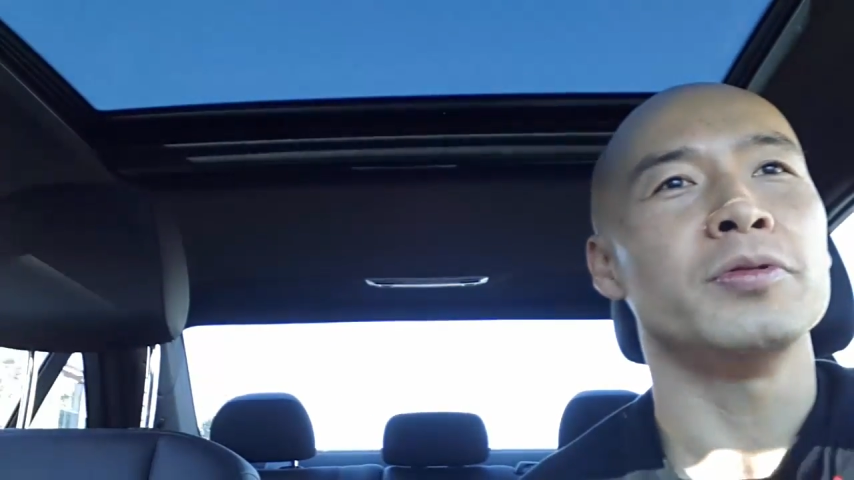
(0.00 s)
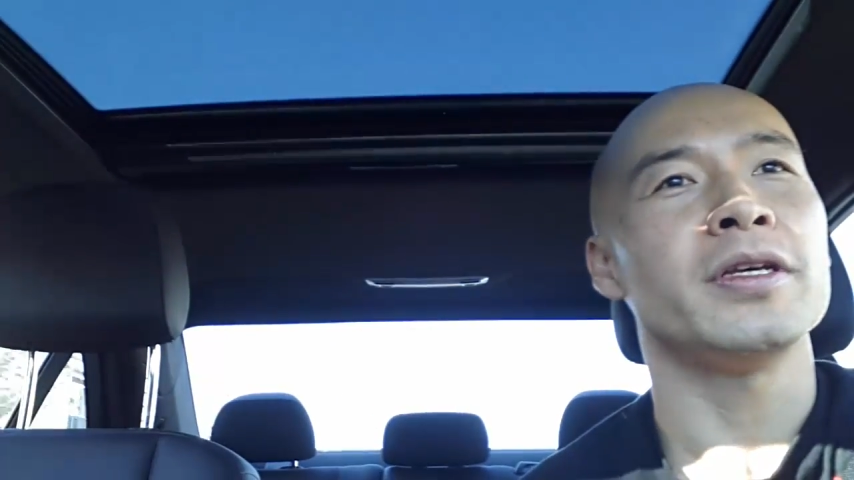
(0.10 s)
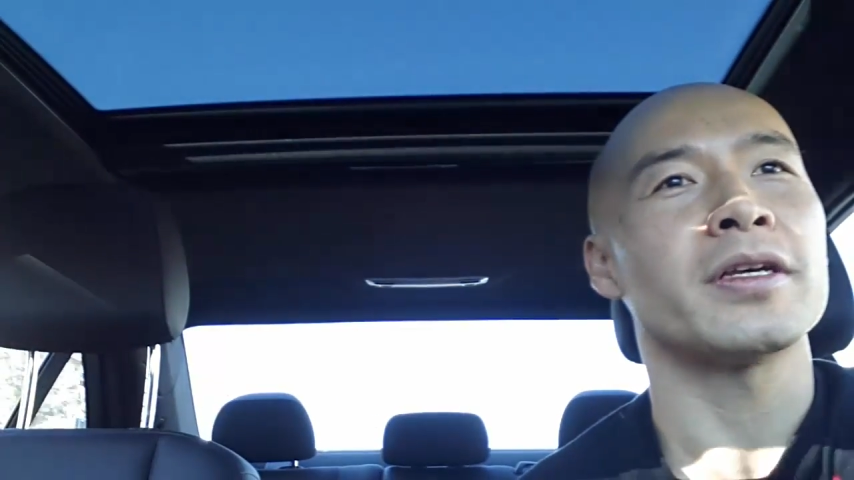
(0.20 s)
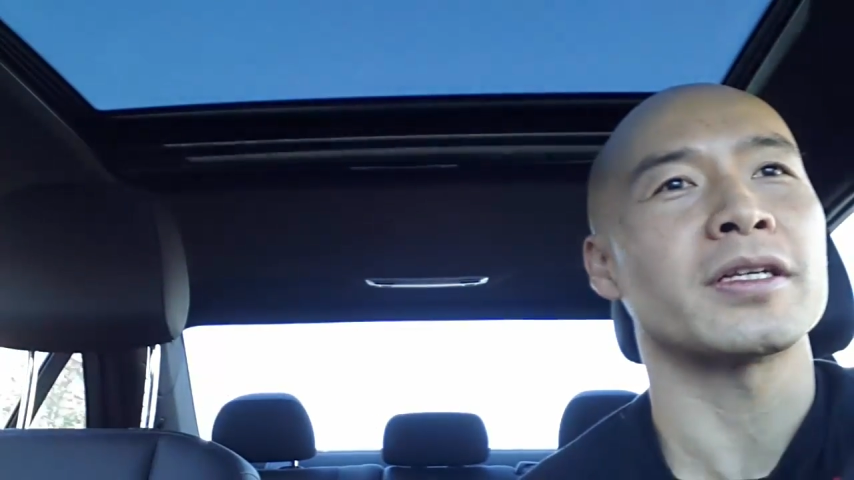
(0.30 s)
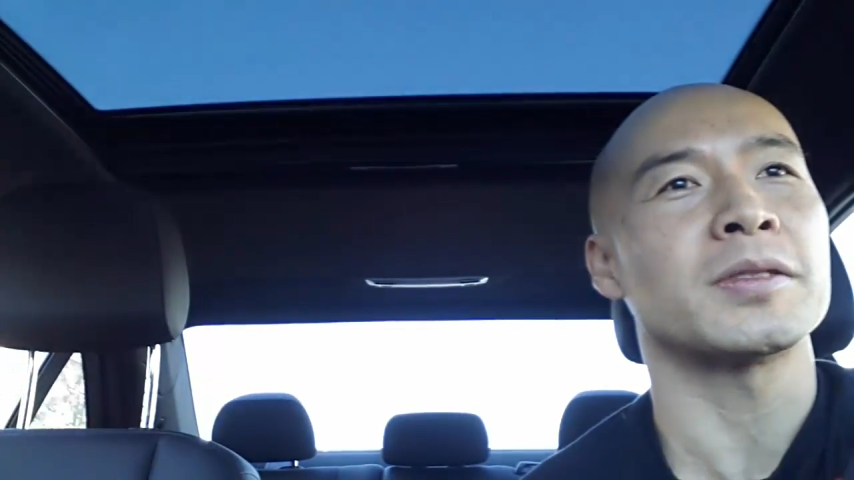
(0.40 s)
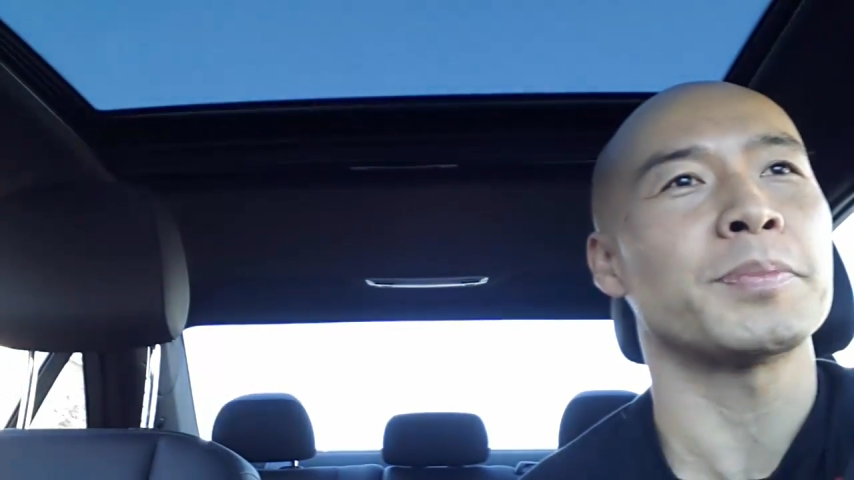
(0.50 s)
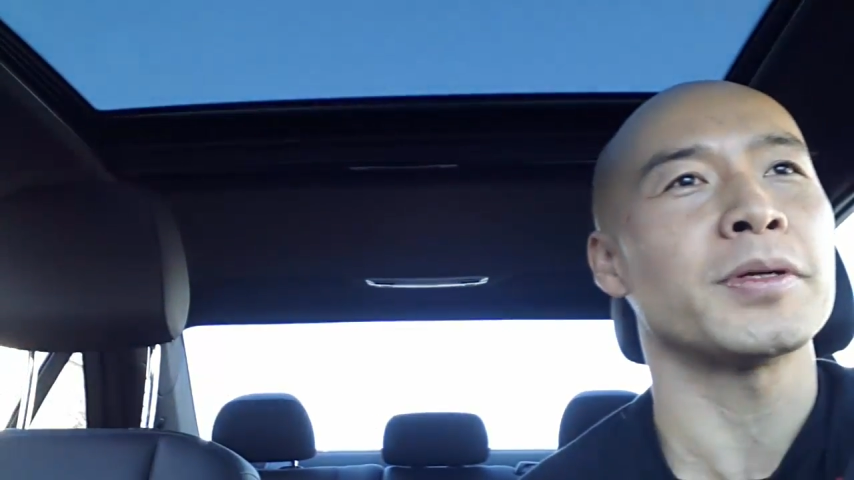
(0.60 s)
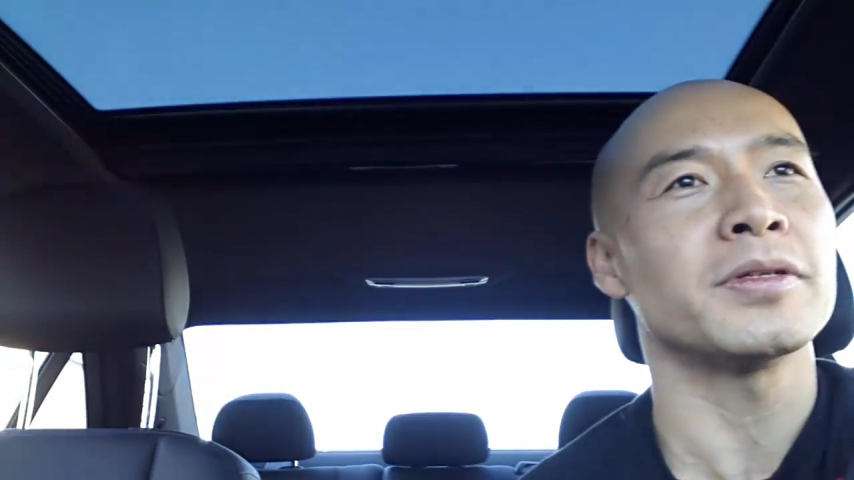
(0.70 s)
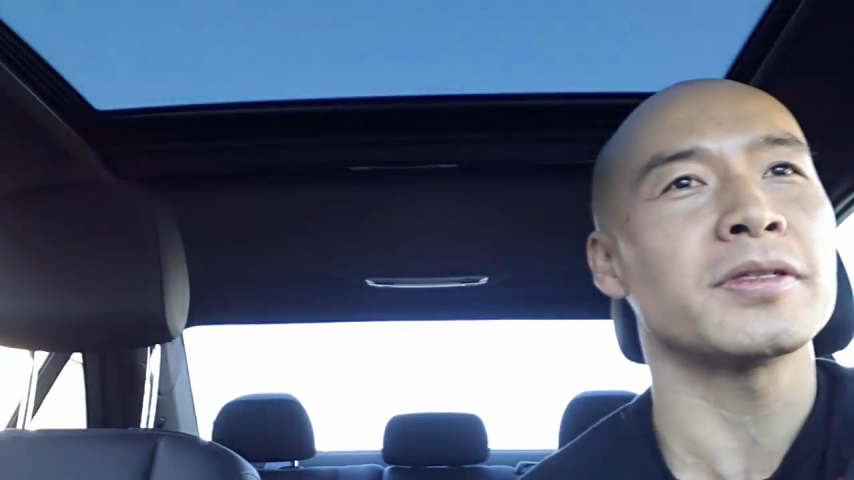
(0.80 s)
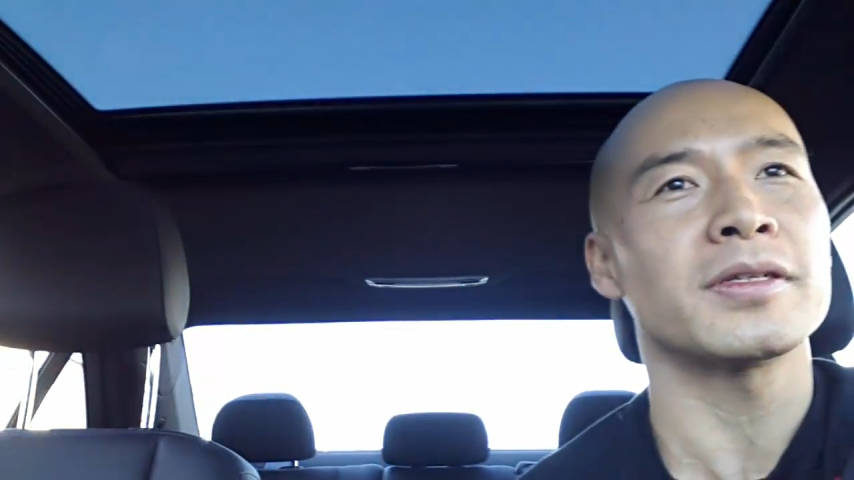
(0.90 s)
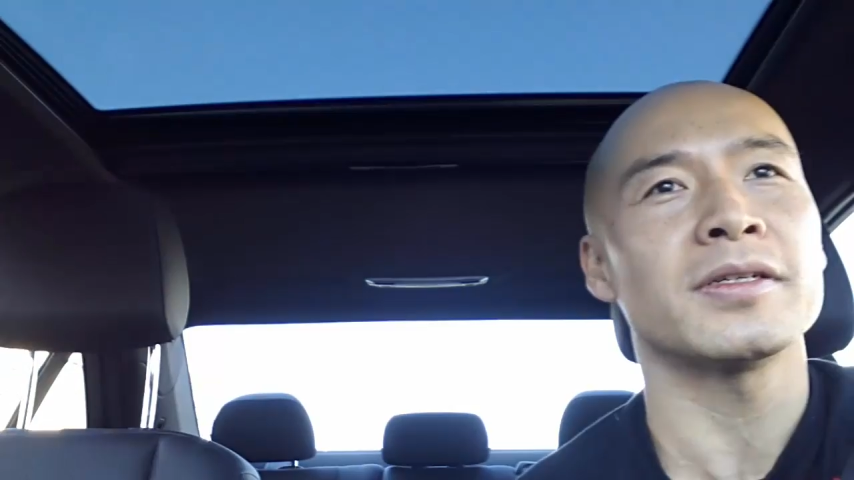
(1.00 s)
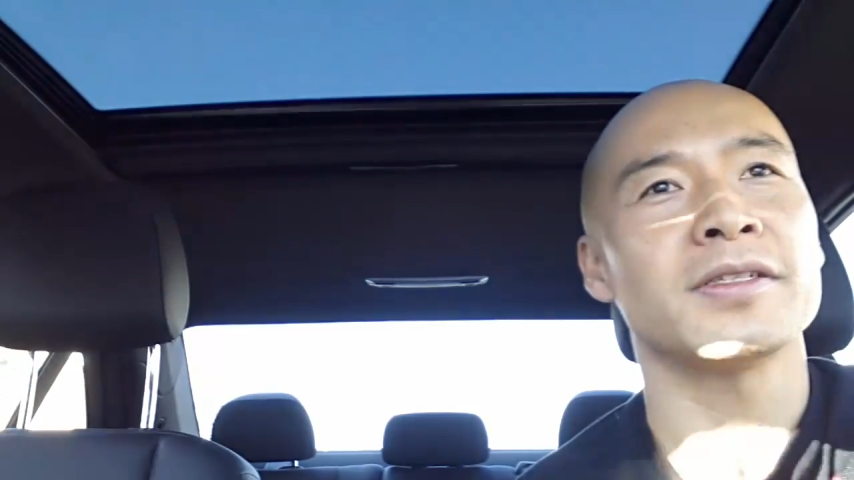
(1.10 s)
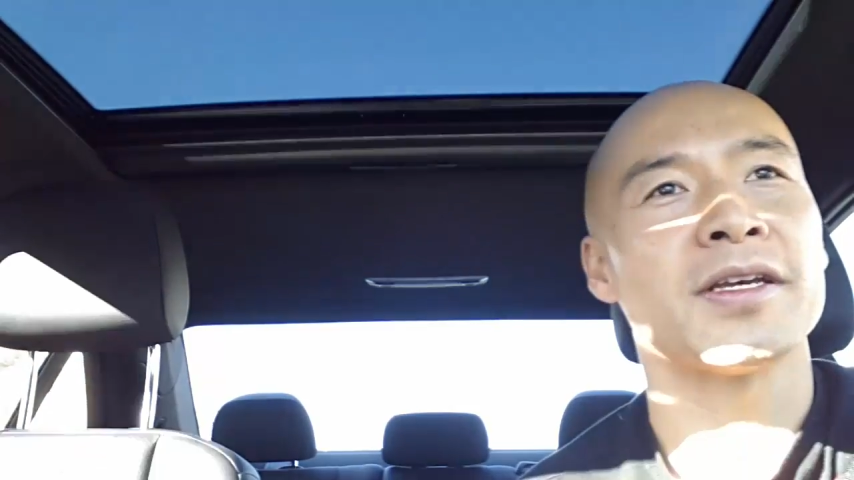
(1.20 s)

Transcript: unique experiences,